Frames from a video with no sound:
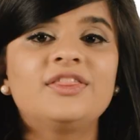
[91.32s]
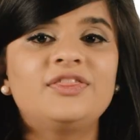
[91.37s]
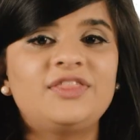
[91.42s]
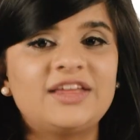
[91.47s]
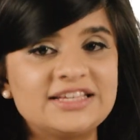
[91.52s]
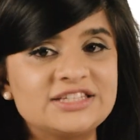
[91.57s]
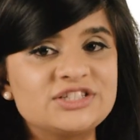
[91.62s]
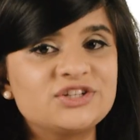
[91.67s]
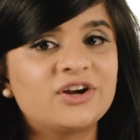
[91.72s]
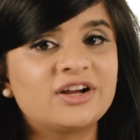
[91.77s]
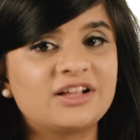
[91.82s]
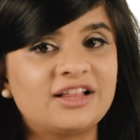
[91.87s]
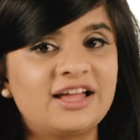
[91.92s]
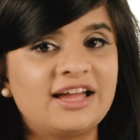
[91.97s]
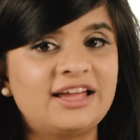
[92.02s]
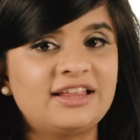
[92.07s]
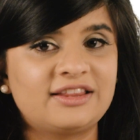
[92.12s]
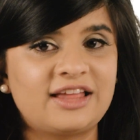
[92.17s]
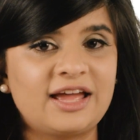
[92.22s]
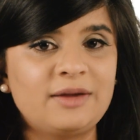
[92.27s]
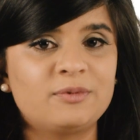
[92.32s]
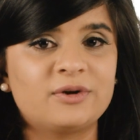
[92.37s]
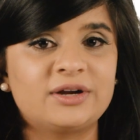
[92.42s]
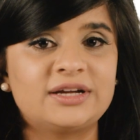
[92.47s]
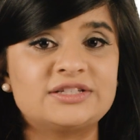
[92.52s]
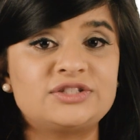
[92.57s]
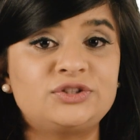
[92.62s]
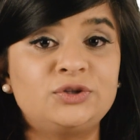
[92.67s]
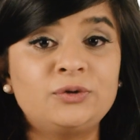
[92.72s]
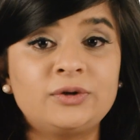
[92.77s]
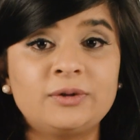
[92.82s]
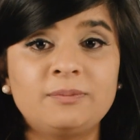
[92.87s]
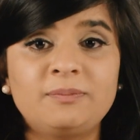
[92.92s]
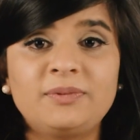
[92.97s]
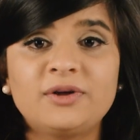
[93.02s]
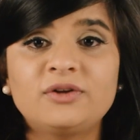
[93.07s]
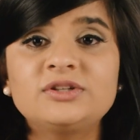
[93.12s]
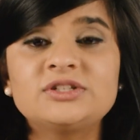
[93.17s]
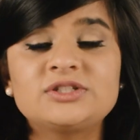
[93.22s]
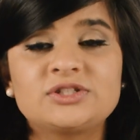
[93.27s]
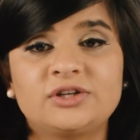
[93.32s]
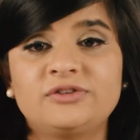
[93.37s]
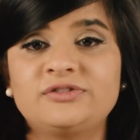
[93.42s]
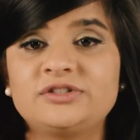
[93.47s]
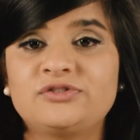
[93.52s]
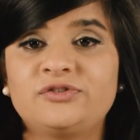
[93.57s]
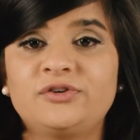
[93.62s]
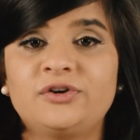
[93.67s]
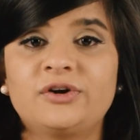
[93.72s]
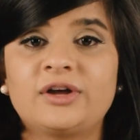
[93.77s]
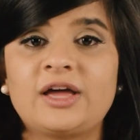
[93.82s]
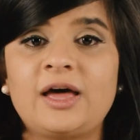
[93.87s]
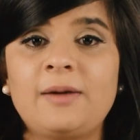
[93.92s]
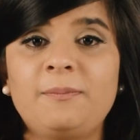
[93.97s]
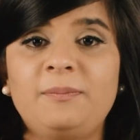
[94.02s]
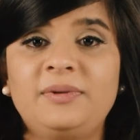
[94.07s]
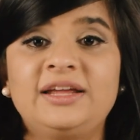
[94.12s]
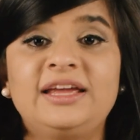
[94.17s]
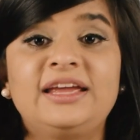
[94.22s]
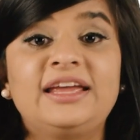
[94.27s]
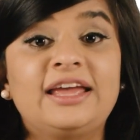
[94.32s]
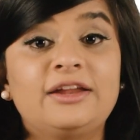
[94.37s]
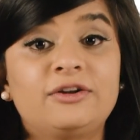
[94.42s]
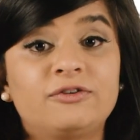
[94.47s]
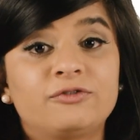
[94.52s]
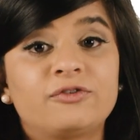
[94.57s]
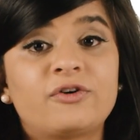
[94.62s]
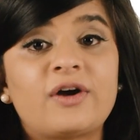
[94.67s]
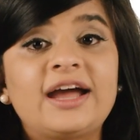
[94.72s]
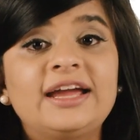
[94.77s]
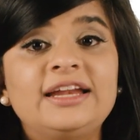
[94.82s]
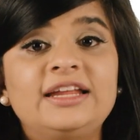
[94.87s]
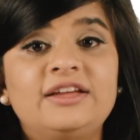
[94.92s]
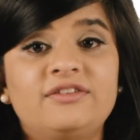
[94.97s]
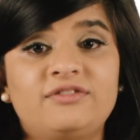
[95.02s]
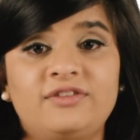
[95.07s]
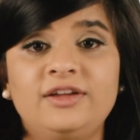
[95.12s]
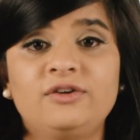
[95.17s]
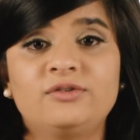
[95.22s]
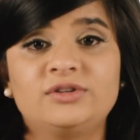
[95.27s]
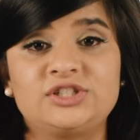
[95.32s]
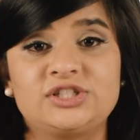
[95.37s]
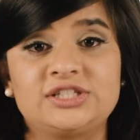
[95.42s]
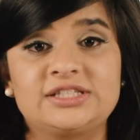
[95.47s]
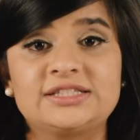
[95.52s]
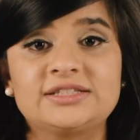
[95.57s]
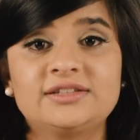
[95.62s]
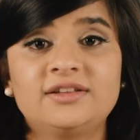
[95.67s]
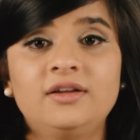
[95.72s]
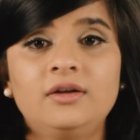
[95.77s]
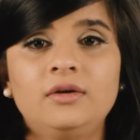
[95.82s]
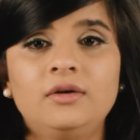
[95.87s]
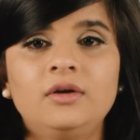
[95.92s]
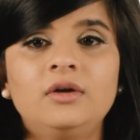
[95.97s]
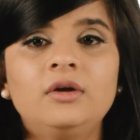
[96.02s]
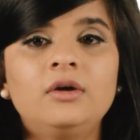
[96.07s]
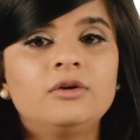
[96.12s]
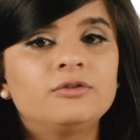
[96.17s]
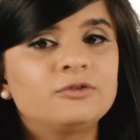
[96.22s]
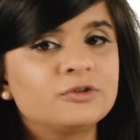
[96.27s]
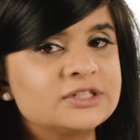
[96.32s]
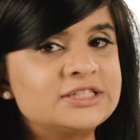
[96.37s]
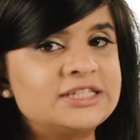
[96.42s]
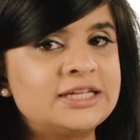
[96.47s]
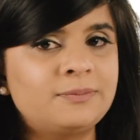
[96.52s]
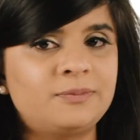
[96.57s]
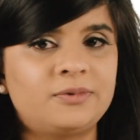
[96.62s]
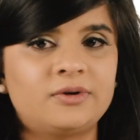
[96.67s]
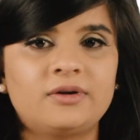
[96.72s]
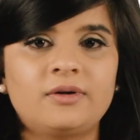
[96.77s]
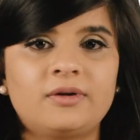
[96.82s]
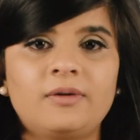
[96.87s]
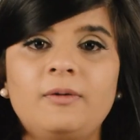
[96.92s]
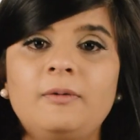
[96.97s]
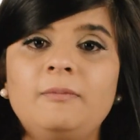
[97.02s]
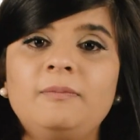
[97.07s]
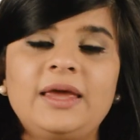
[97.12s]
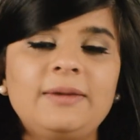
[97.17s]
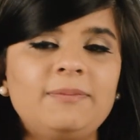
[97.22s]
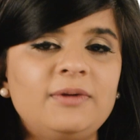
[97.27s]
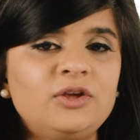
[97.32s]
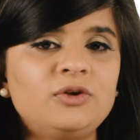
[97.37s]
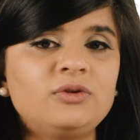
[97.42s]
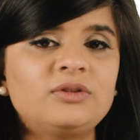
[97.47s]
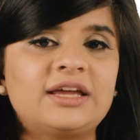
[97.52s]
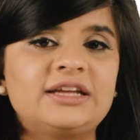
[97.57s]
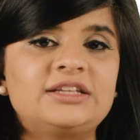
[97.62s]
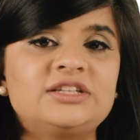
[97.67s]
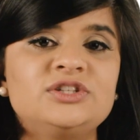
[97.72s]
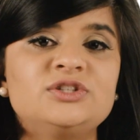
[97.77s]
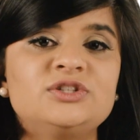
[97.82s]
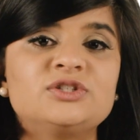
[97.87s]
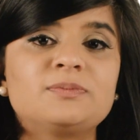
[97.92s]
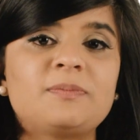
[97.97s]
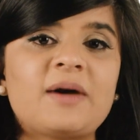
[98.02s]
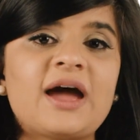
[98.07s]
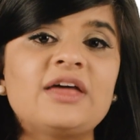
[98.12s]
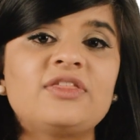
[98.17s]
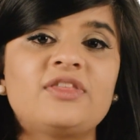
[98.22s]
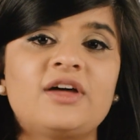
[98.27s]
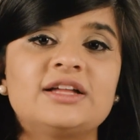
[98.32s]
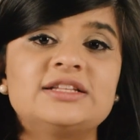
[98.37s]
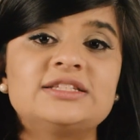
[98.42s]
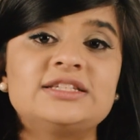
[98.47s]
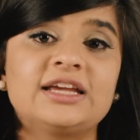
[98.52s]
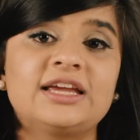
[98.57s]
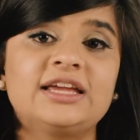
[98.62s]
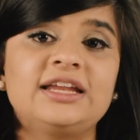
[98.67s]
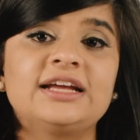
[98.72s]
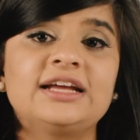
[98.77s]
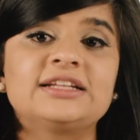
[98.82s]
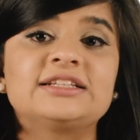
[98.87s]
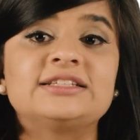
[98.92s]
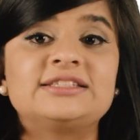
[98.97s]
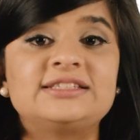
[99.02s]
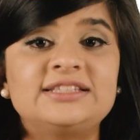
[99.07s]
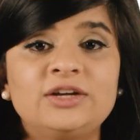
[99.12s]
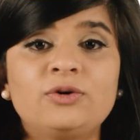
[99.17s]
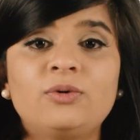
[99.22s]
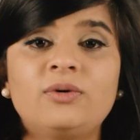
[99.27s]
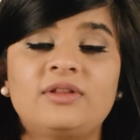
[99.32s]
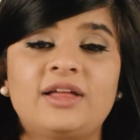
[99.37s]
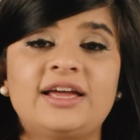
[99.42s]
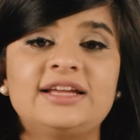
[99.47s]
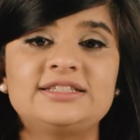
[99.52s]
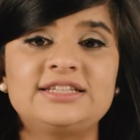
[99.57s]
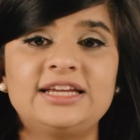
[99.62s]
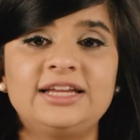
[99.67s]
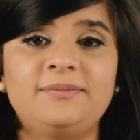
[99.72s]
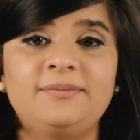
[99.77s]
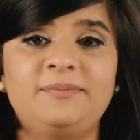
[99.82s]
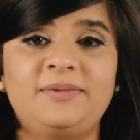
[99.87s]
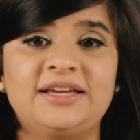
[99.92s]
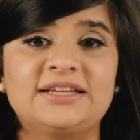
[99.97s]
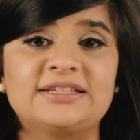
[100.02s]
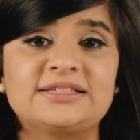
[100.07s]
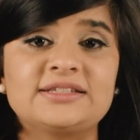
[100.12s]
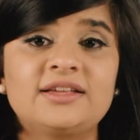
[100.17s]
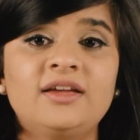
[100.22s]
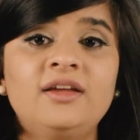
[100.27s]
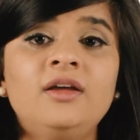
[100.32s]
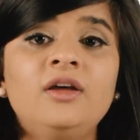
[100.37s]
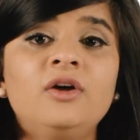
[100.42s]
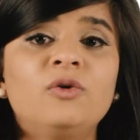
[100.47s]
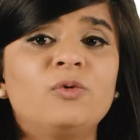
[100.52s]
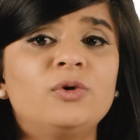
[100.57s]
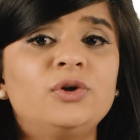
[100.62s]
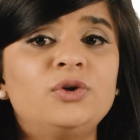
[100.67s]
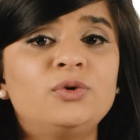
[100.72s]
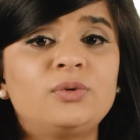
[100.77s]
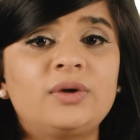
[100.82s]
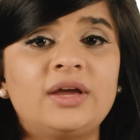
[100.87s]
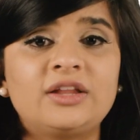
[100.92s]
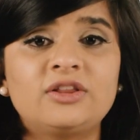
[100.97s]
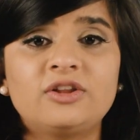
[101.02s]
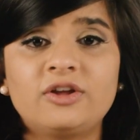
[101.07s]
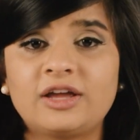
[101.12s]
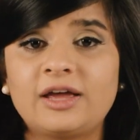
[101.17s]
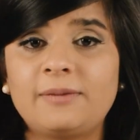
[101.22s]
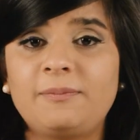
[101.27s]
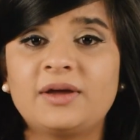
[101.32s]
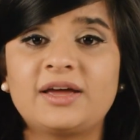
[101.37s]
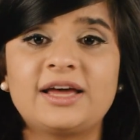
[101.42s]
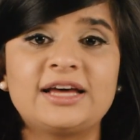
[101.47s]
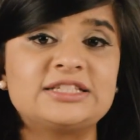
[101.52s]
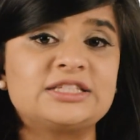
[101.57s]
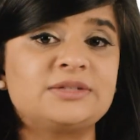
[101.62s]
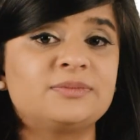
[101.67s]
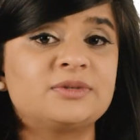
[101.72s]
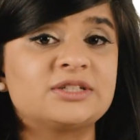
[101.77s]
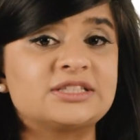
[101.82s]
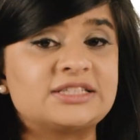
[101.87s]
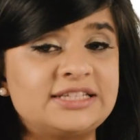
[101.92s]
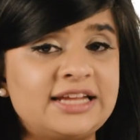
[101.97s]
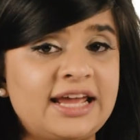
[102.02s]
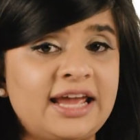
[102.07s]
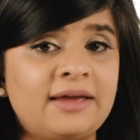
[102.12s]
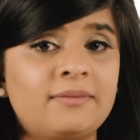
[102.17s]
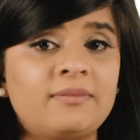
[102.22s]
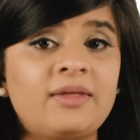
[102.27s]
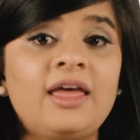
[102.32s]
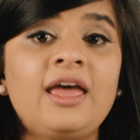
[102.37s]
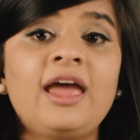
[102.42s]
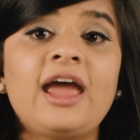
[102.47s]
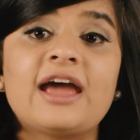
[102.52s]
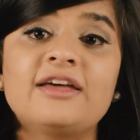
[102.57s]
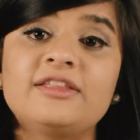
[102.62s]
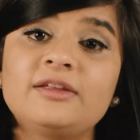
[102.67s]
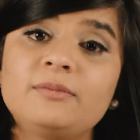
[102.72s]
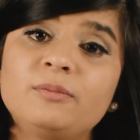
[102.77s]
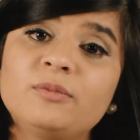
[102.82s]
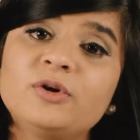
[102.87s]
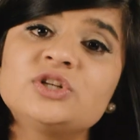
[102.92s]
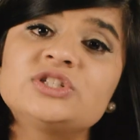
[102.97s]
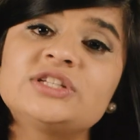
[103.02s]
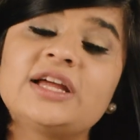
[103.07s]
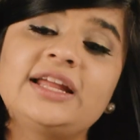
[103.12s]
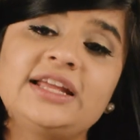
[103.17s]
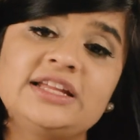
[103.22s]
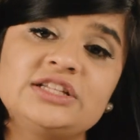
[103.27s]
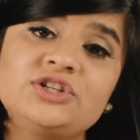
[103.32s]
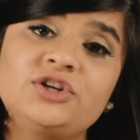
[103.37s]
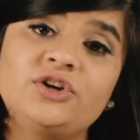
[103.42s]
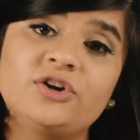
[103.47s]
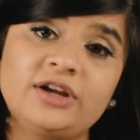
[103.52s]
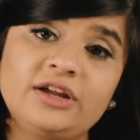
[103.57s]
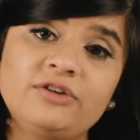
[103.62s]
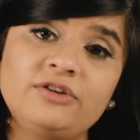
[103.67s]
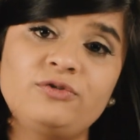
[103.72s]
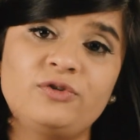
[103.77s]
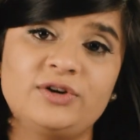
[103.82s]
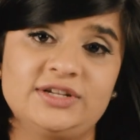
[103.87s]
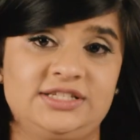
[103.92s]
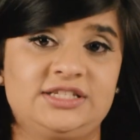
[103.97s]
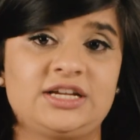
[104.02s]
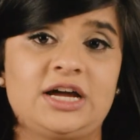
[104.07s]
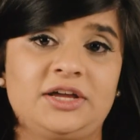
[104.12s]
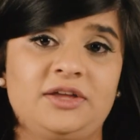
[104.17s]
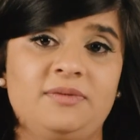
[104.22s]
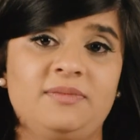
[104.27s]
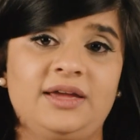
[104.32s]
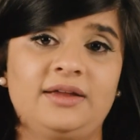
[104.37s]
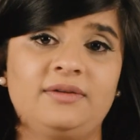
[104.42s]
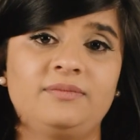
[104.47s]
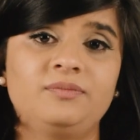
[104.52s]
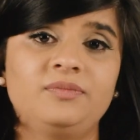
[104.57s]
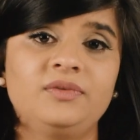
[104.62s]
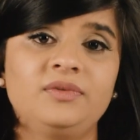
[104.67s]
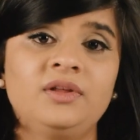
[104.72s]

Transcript: Thanks to our client libraries, you can build a service for your company in a variety of languages. For example, maybe you'd like to use Python to connect a SQLite database, where you can look up a customer's name and then merge that into your invoice document.